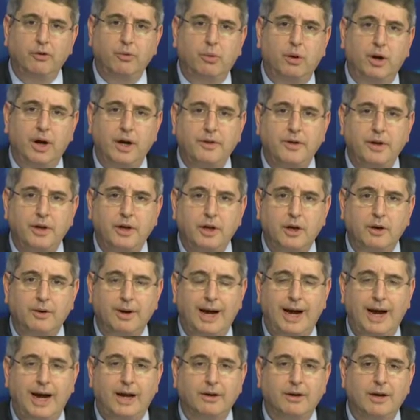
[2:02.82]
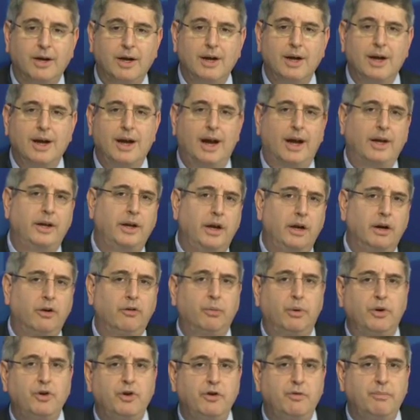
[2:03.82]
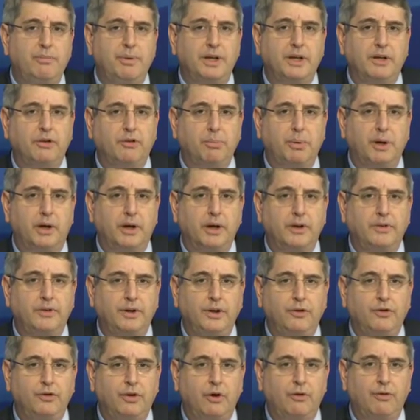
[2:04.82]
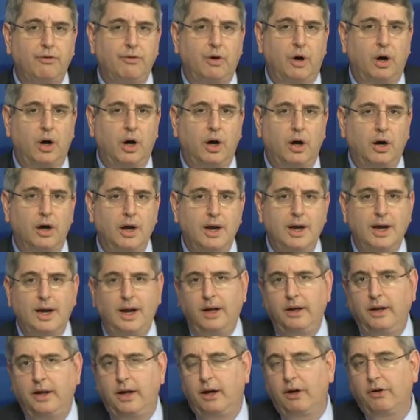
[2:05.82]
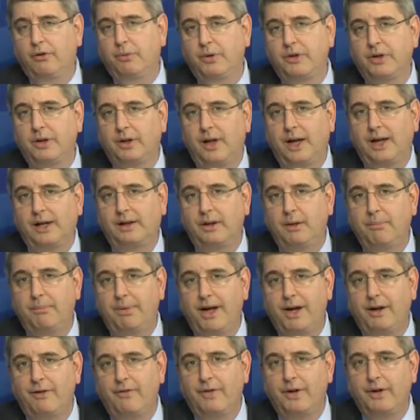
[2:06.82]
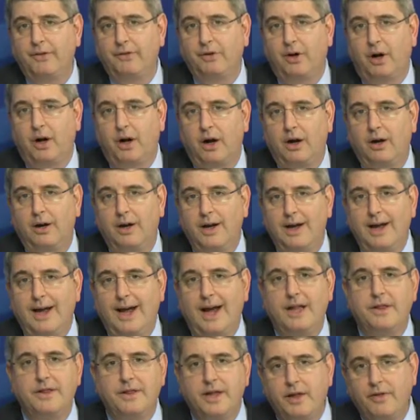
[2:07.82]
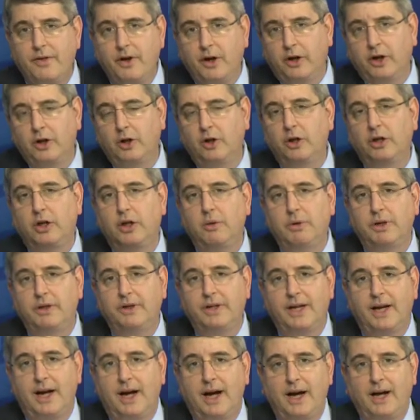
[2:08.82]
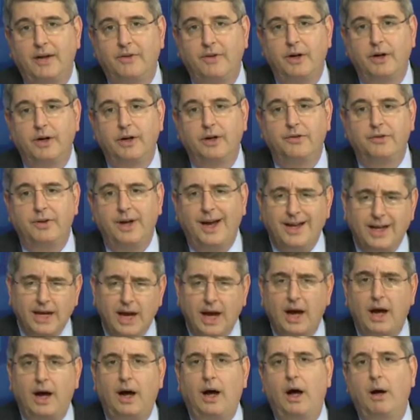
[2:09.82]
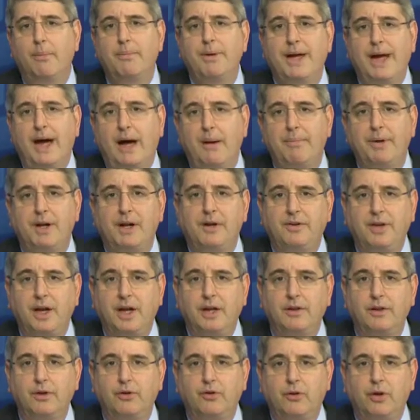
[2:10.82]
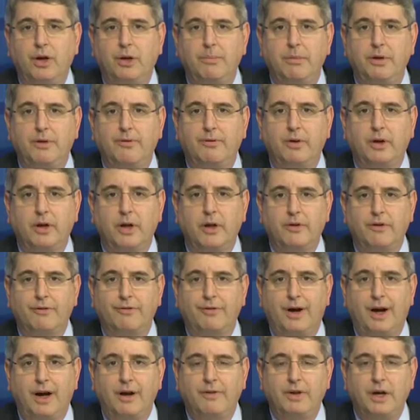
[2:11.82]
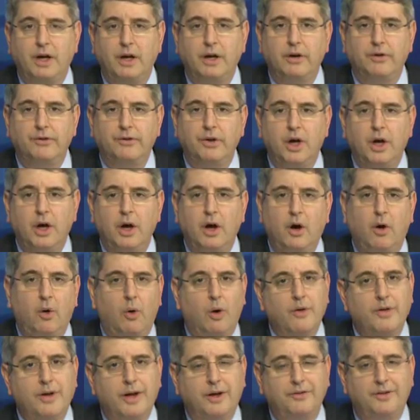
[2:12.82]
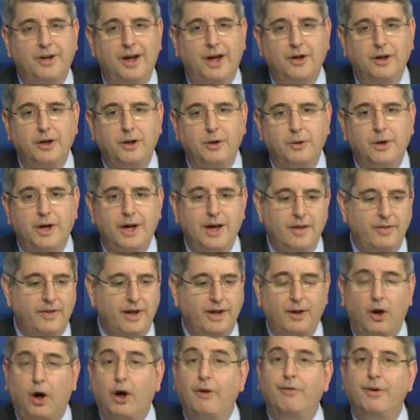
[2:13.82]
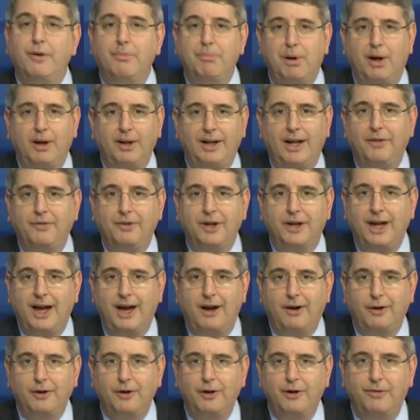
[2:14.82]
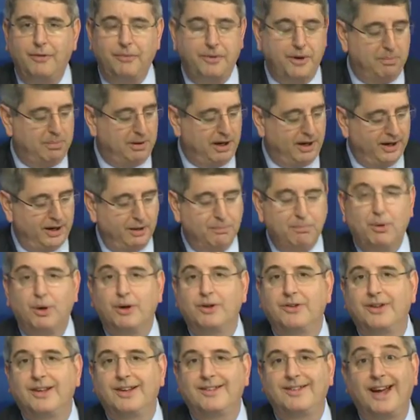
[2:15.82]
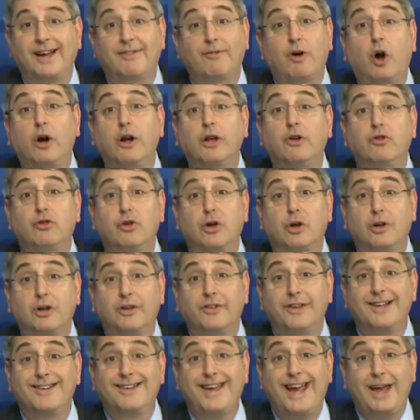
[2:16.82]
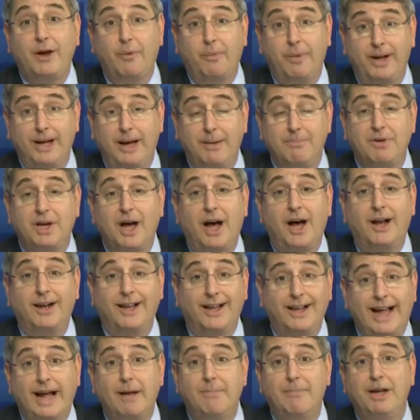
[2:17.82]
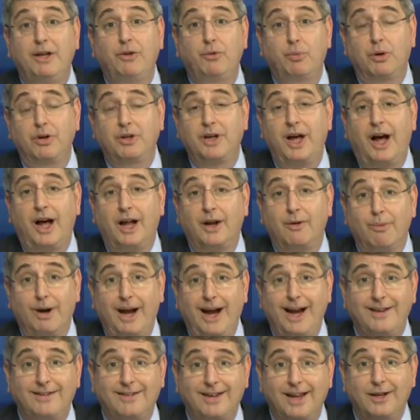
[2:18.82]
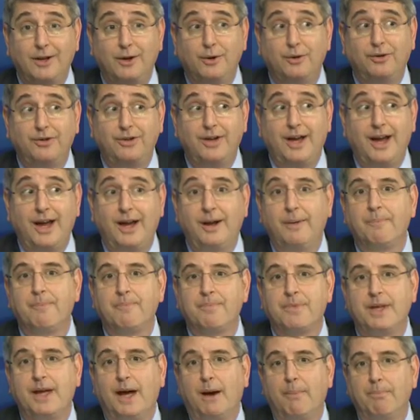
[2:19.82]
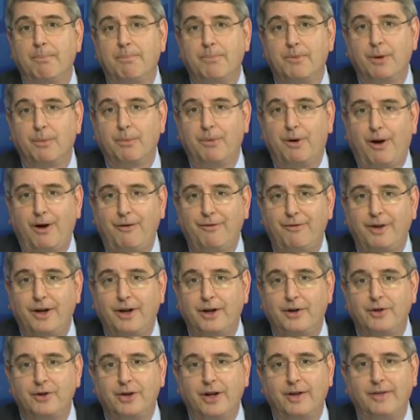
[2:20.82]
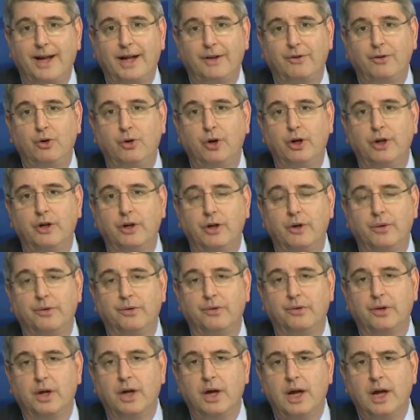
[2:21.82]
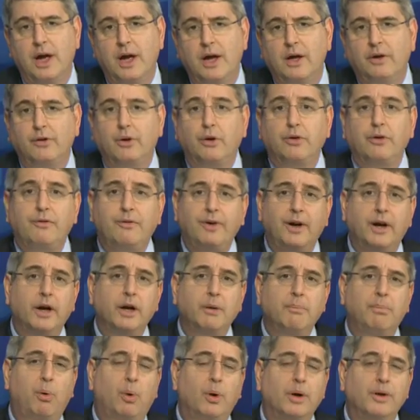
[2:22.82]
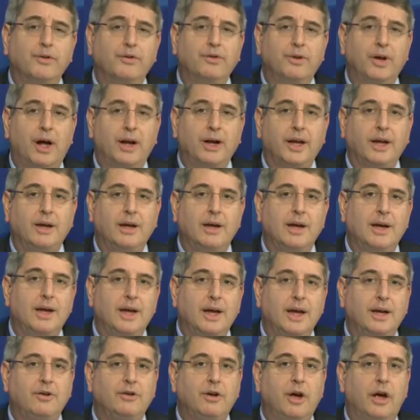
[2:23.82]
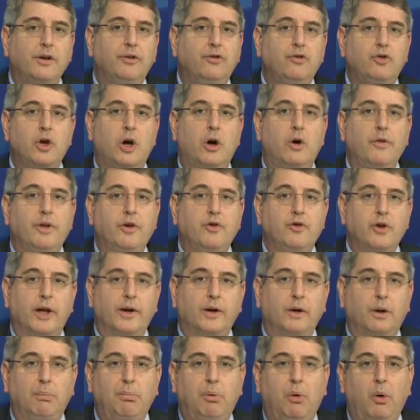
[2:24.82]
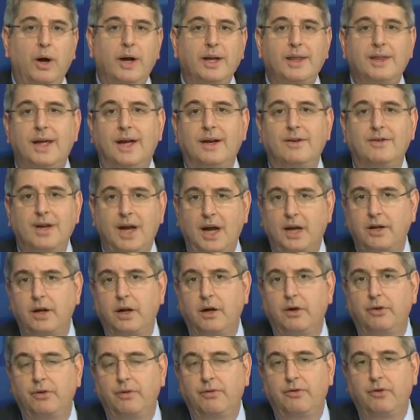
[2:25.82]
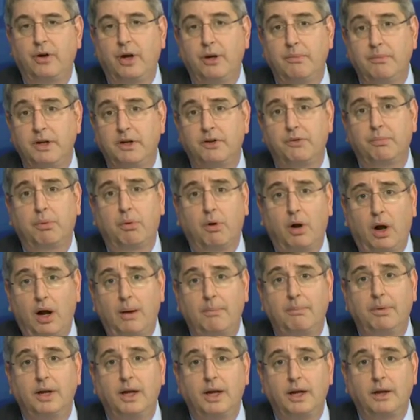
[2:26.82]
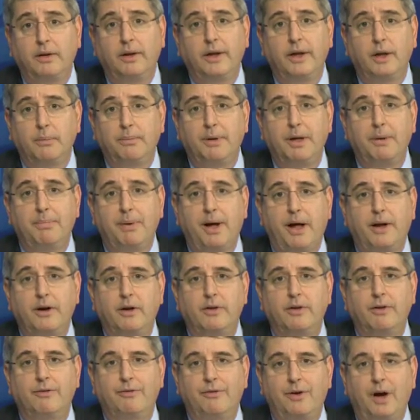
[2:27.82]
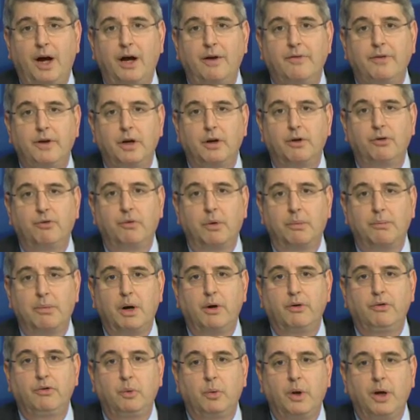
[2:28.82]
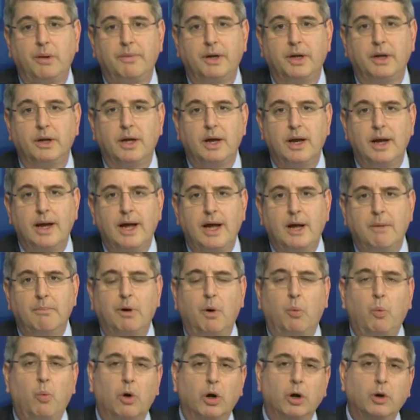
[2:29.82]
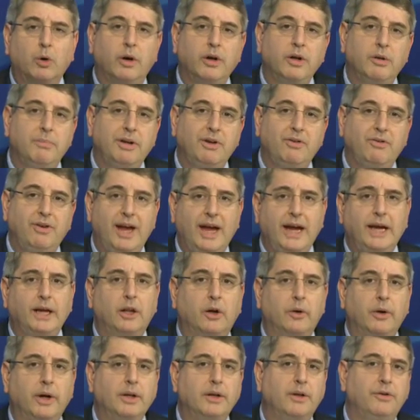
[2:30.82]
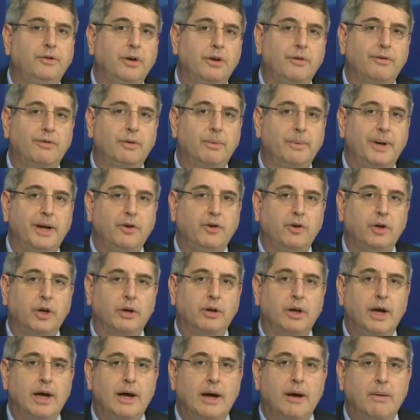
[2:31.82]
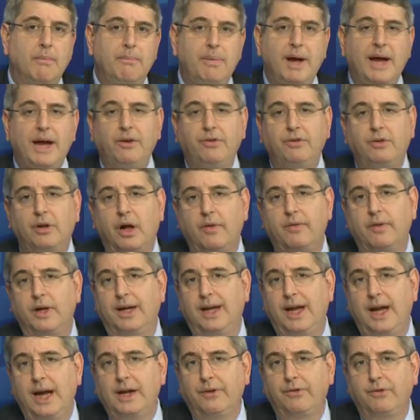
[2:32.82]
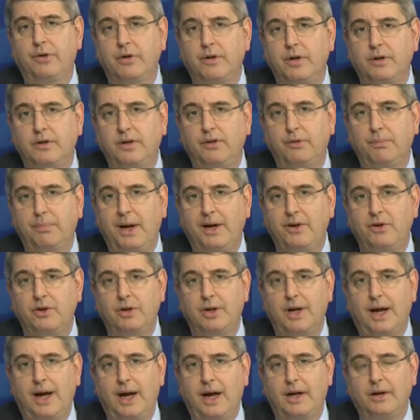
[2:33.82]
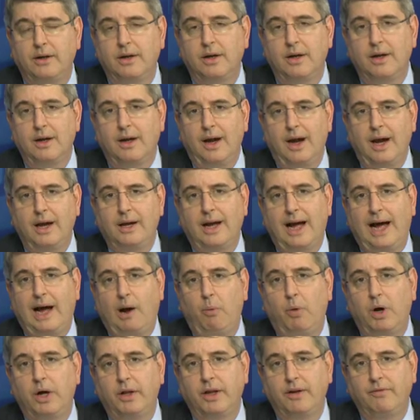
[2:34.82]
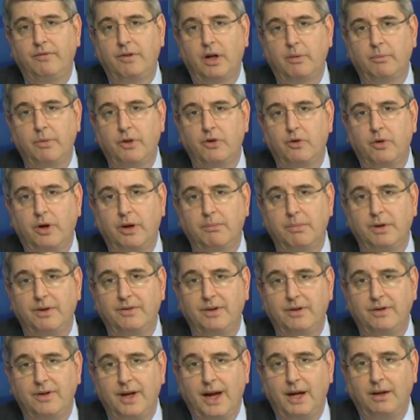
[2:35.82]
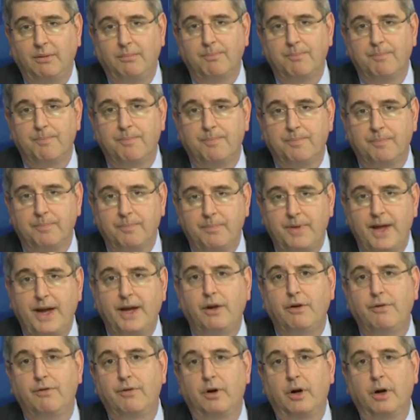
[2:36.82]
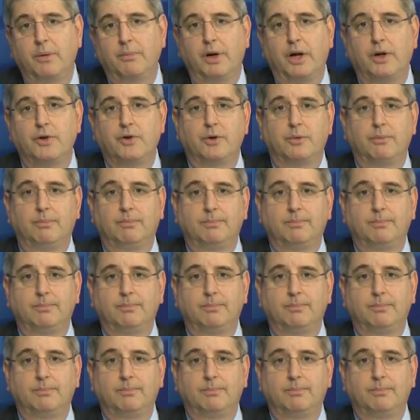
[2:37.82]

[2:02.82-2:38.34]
where I think you're at, and here's what you've been experiencing so far, and here's what the likely benefits are, and then they're going to look you in the eye and they're going to say, yeah, I'll be happy to take this treatment for another 5 years. Or they'll tell you, they often pull out the calendar from their pocketbooks and they say, I've already circled the date when I'm done, and that means we're done, right? And you say, yep, you're all finished, and that's good news. So it's a very important study. It does show the general point that 10 years of treatment is probably a little bit better than 5 years for most women, but we're going to be tailoring this information based on the cancer that this patient had and how well they've done with treatment to date. Thank you very much.